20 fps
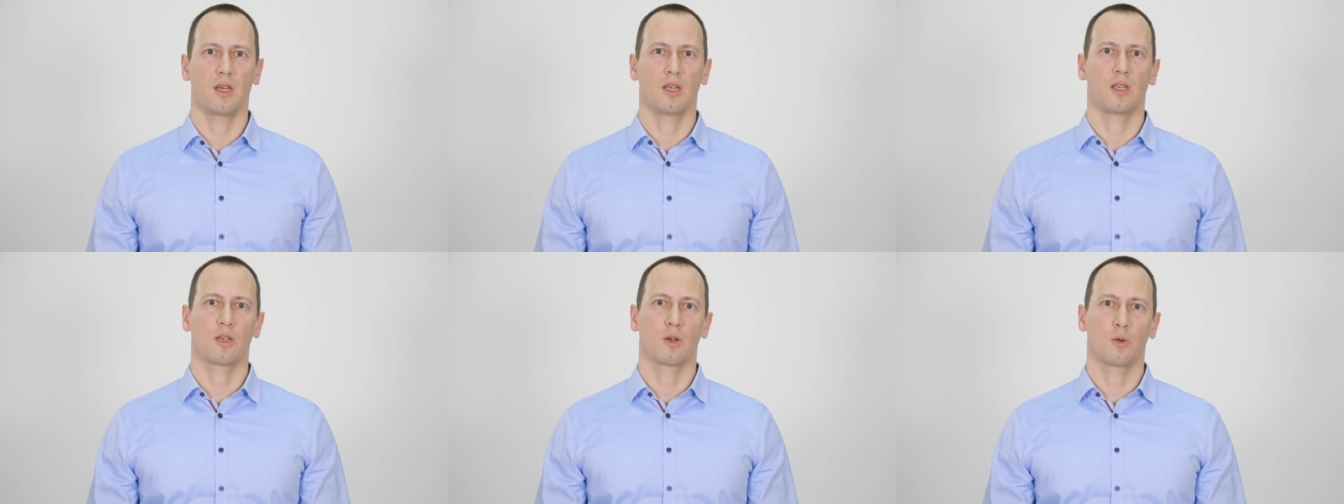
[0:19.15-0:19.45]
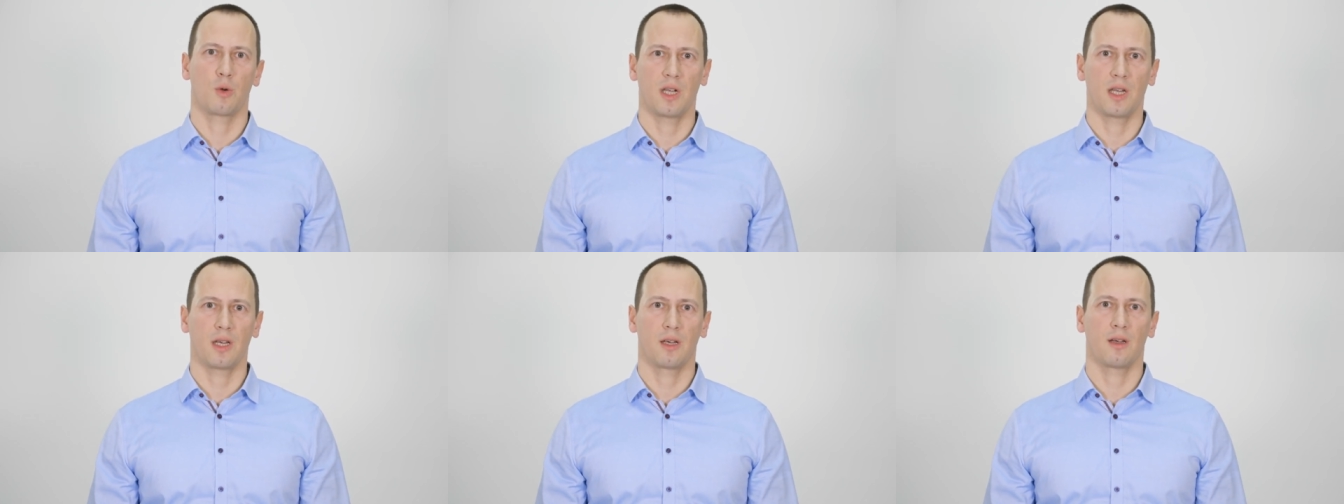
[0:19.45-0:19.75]
is
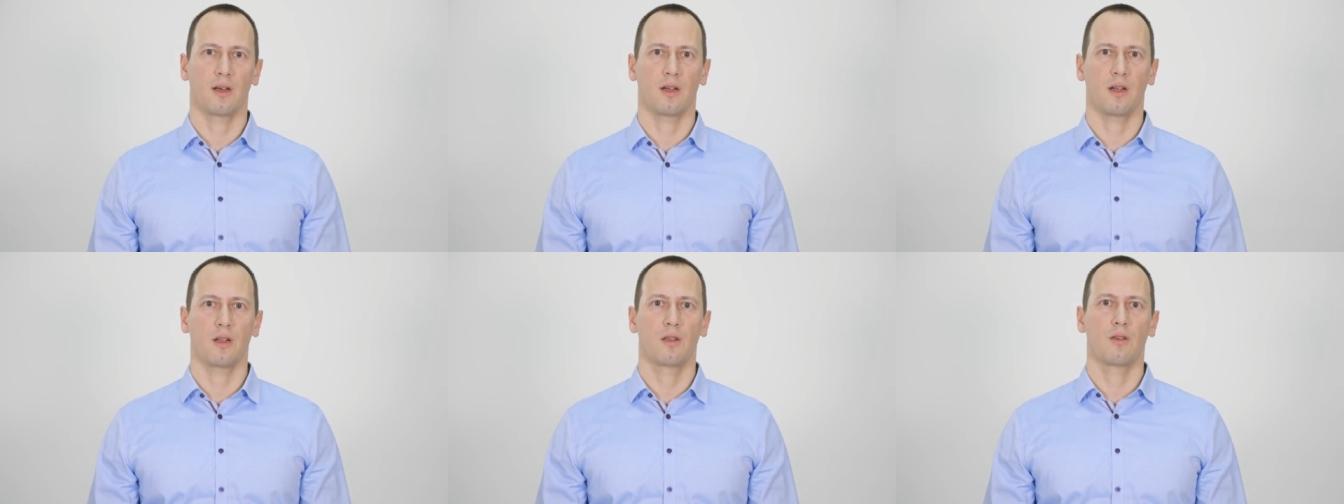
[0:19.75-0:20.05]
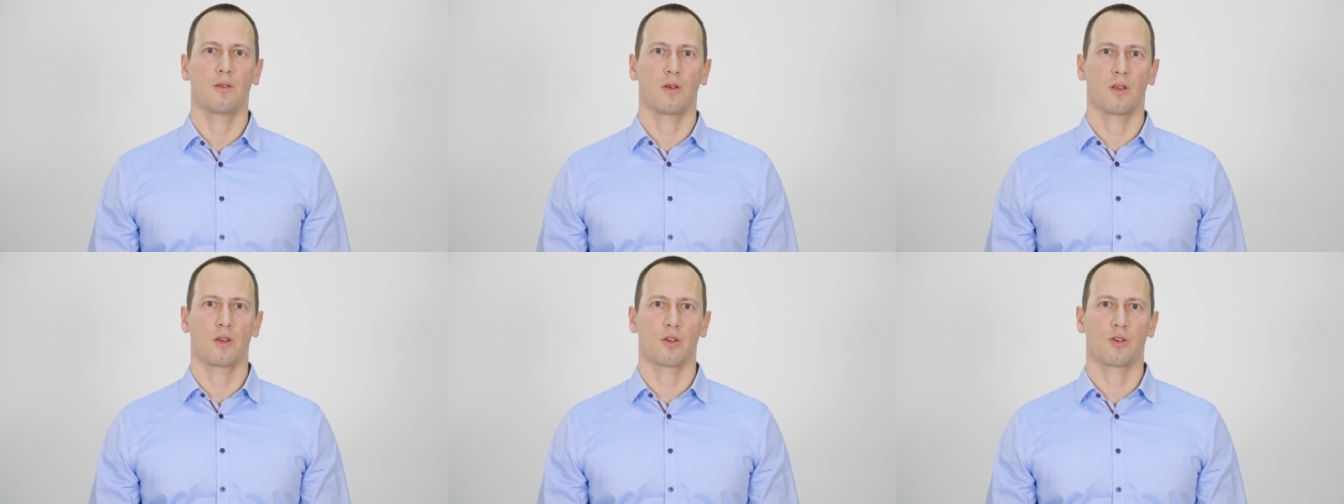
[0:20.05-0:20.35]
critical
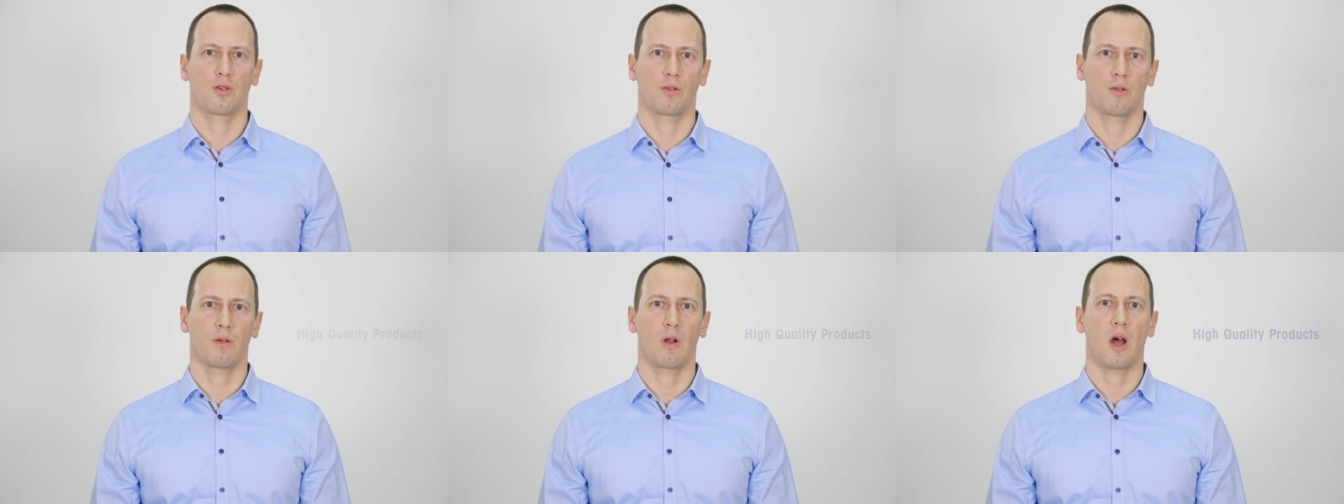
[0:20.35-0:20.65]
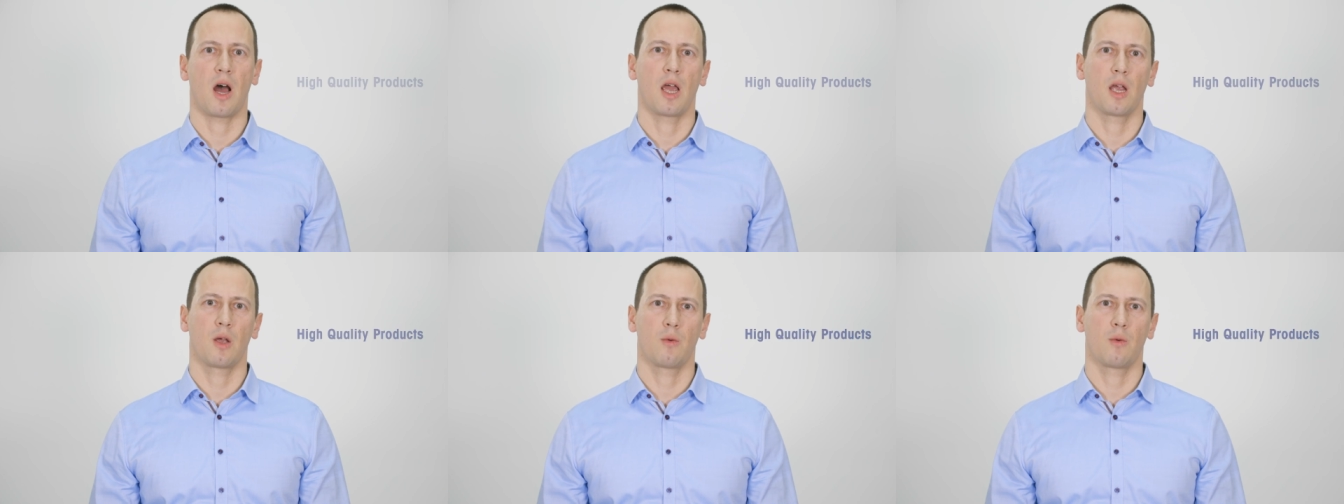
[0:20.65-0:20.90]
to ensure high